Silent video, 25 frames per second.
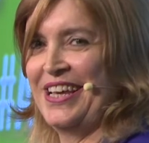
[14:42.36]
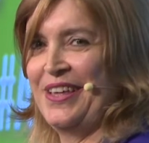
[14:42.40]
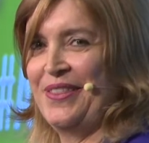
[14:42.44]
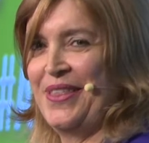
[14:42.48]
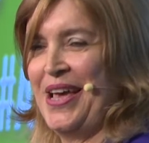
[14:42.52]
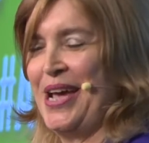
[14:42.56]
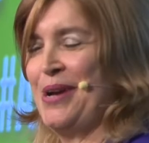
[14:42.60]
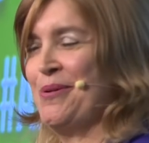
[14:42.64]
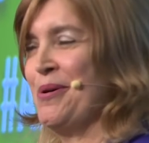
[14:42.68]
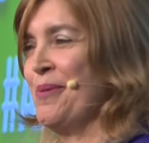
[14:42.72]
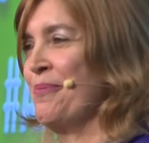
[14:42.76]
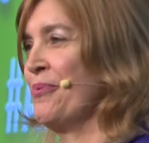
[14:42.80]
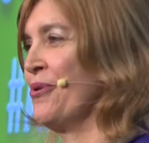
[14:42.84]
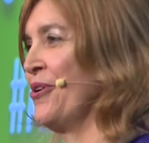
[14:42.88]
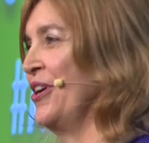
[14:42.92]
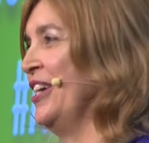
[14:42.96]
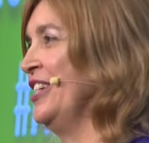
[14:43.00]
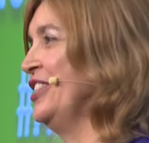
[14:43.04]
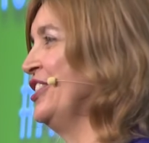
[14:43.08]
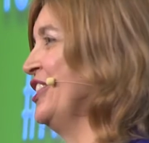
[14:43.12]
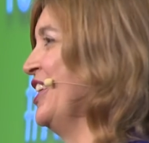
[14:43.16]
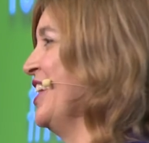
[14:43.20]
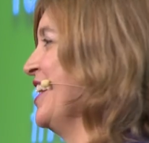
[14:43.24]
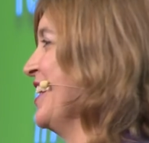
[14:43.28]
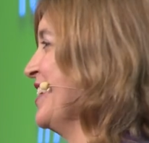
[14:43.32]
uh, they were
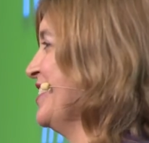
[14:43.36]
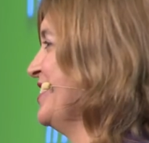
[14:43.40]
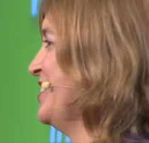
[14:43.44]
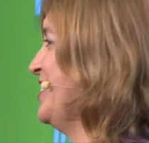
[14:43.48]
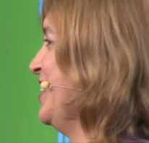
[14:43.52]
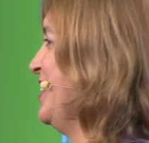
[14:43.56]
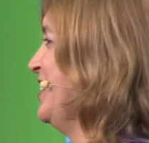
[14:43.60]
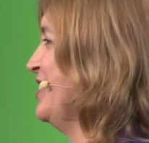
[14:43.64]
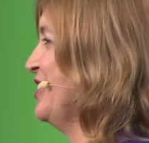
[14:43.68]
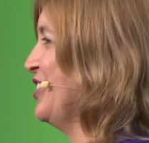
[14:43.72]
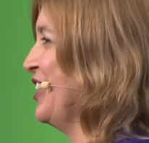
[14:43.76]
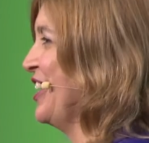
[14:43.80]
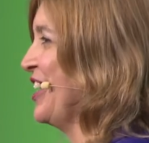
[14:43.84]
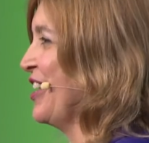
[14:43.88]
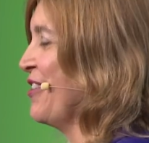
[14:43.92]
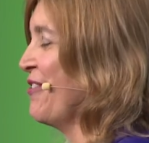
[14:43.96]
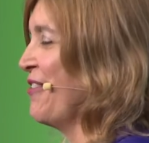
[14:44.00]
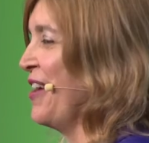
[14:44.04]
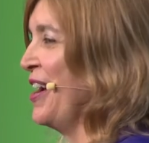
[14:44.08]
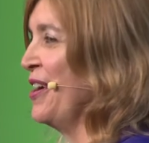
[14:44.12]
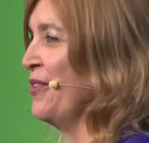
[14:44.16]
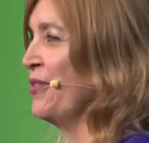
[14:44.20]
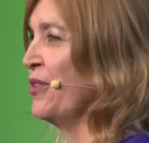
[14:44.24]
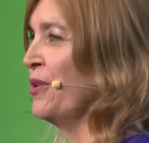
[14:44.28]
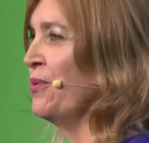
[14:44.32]
preaching and teaching
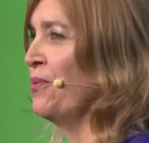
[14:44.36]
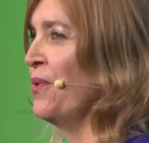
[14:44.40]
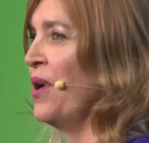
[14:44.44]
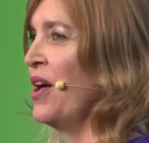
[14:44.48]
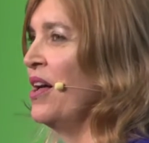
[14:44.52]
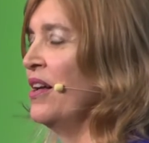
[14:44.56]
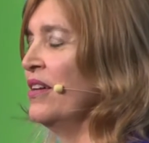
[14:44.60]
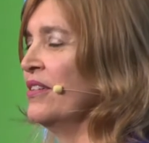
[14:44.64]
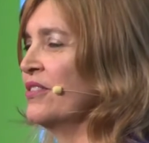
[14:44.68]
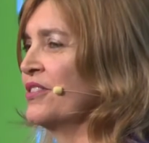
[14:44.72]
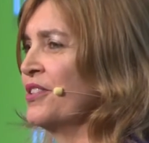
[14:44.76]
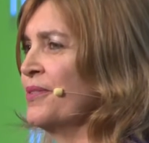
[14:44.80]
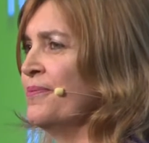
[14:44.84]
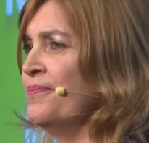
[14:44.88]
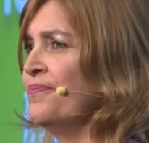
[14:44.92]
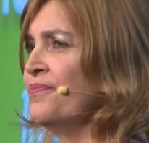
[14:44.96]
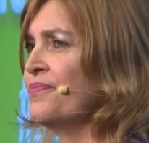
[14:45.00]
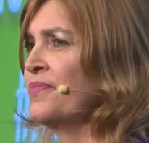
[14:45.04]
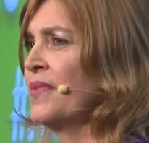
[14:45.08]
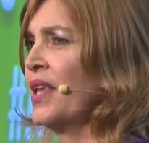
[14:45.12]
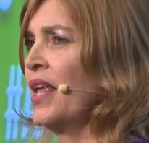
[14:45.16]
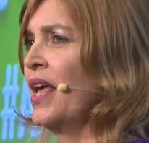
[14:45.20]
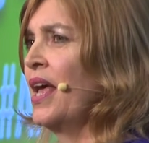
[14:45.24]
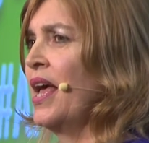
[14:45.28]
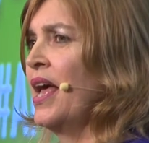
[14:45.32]
around the world.
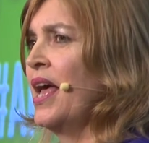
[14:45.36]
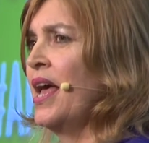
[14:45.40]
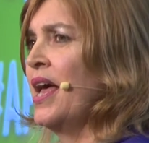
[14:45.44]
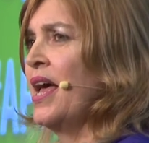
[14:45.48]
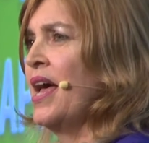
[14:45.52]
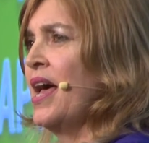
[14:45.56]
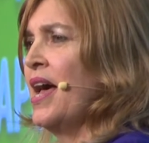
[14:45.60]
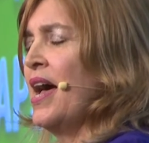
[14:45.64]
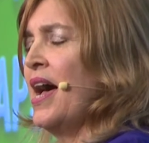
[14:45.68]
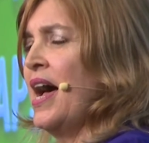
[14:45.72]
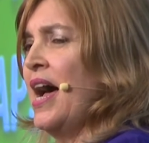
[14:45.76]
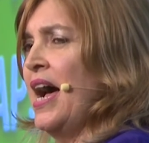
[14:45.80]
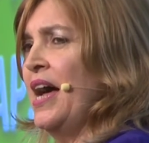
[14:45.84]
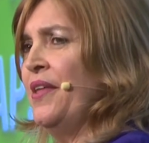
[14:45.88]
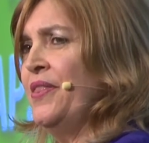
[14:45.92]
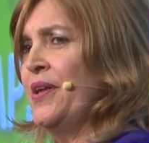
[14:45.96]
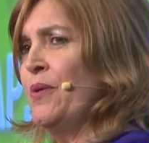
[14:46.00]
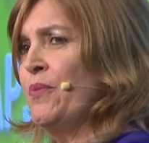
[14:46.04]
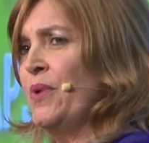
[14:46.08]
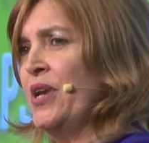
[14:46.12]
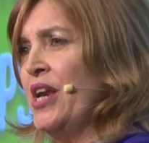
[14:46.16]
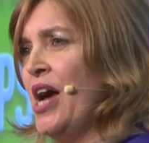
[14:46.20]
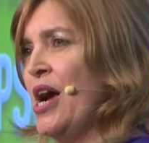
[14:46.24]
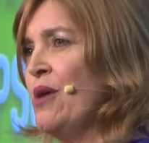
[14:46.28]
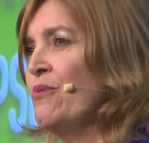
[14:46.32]
And
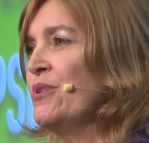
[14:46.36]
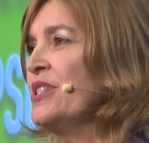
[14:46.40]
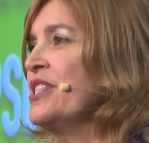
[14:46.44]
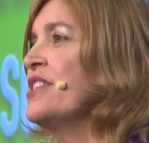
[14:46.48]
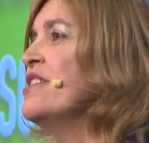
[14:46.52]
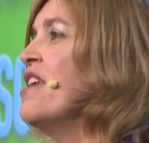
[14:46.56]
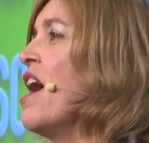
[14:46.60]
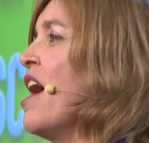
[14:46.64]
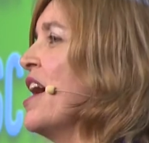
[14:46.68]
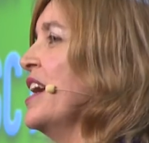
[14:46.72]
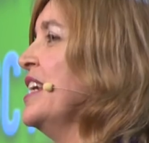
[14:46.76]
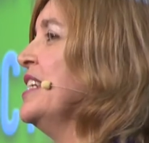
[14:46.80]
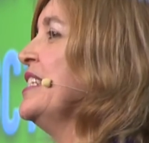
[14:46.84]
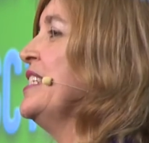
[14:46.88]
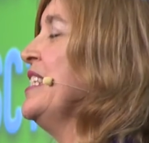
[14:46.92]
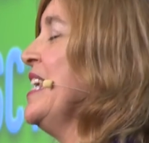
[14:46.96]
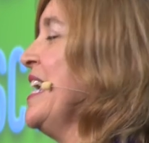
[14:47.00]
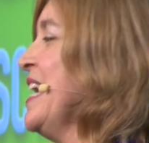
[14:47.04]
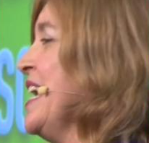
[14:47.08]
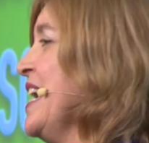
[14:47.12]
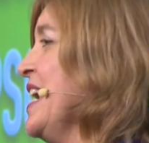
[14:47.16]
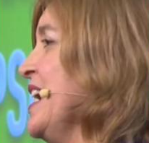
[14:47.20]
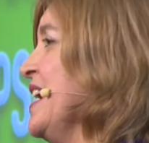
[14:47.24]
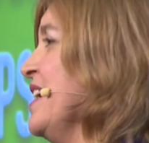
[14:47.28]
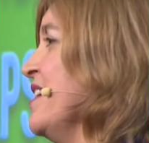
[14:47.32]
then when I was
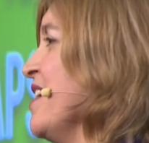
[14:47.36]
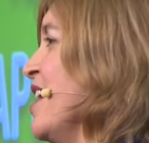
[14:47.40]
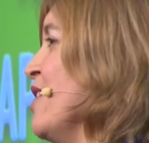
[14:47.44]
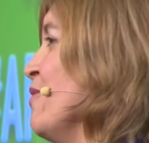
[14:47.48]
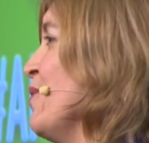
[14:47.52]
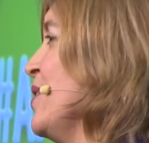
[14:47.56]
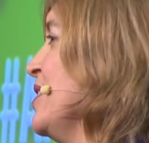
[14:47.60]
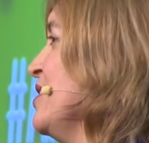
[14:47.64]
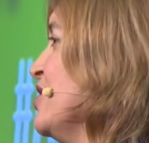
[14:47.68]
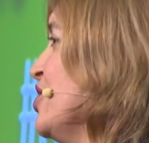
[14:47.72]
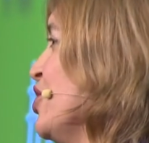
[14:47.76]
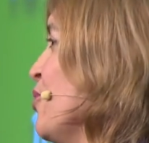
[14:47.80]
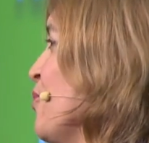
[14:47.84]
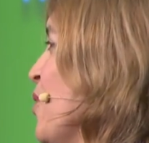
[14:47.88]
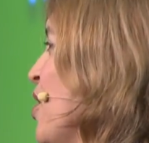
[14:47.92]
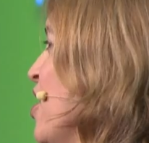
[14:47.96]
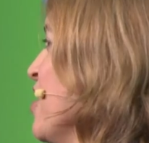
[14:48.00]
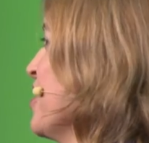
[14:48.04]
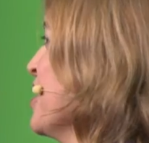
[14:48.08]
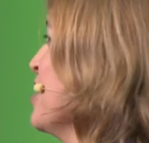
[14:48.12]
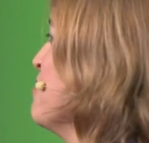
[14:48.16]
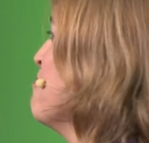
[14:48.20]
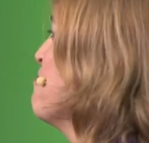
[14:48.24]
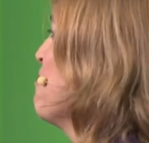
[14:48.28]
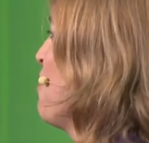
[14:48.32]
19, I went to
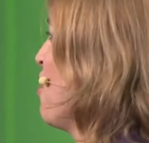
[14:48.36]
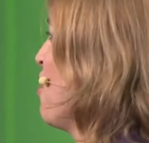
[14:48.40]
work in